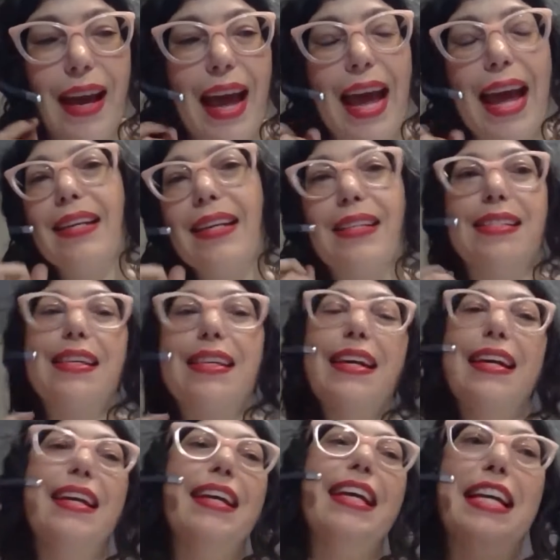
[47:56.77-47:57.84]
And
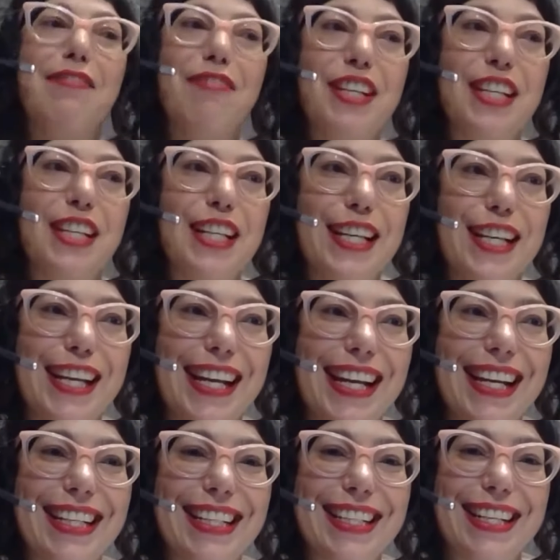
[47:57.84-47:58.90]
even
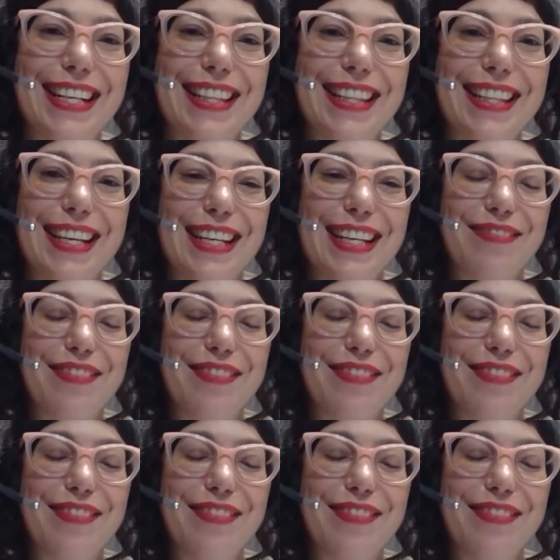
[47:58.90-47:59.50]
in the